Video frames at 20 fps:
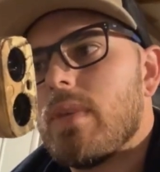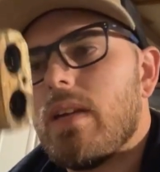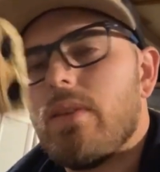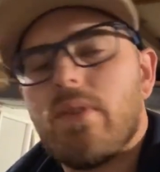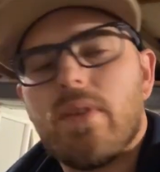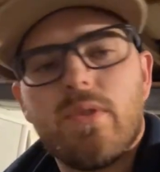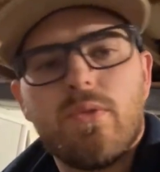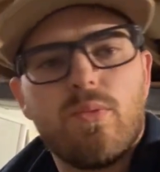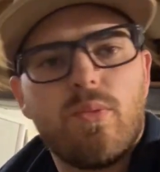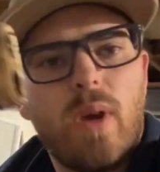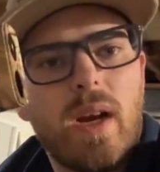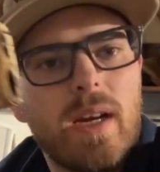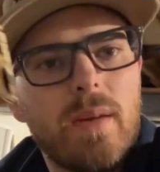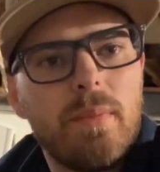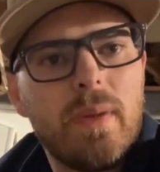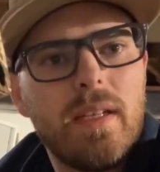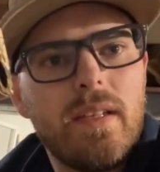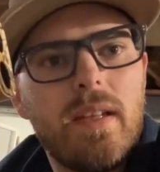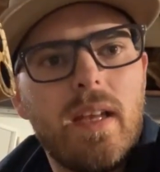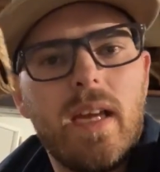Give us
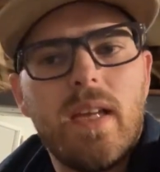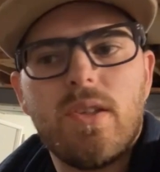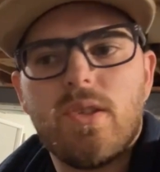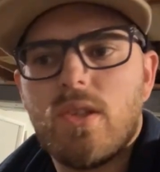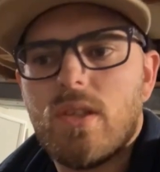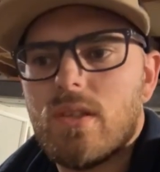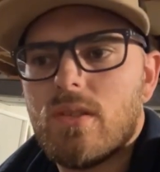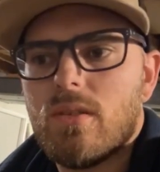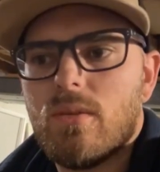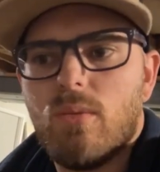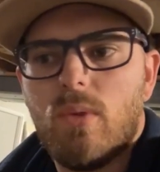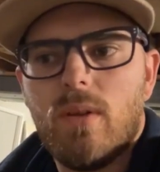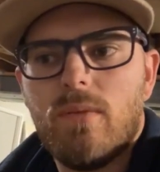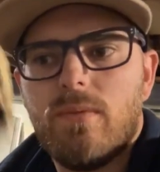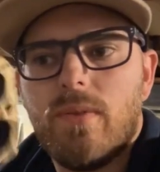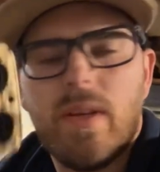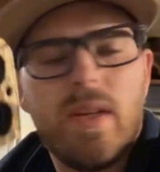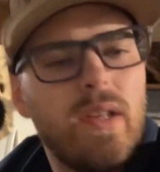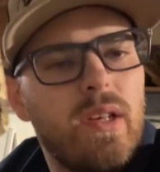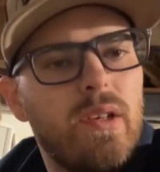recommendations of
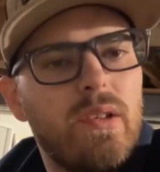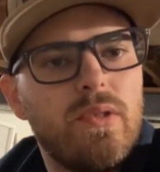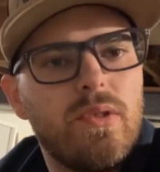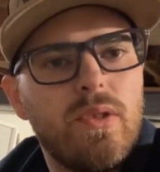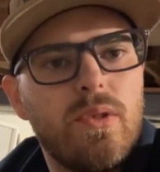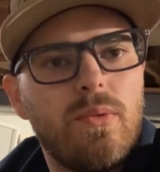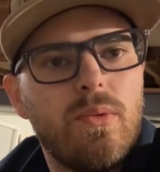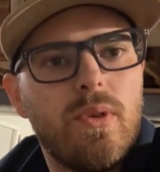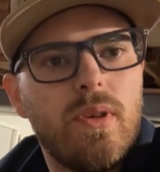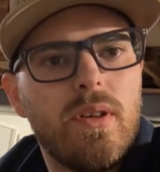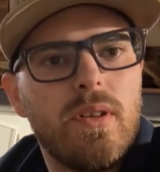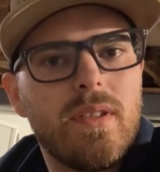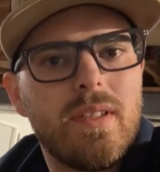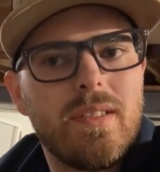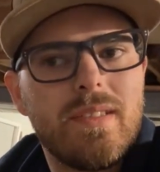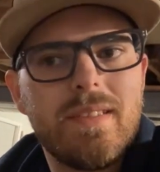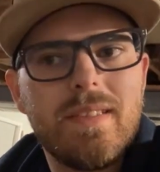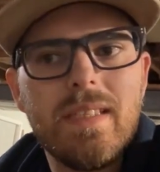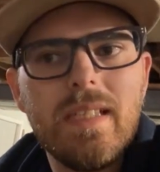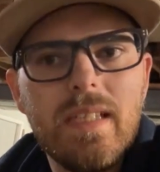what videos you want
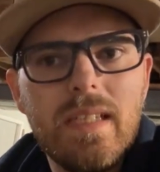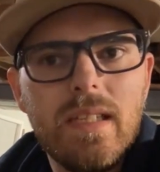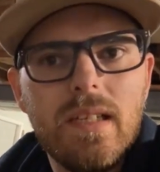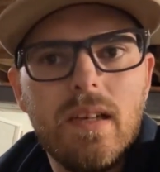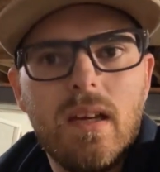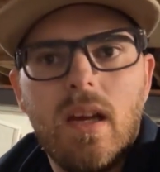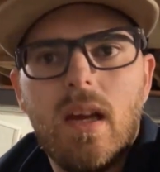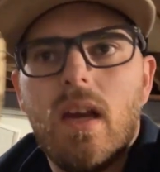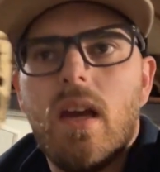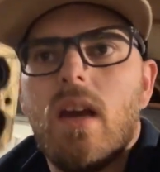to see.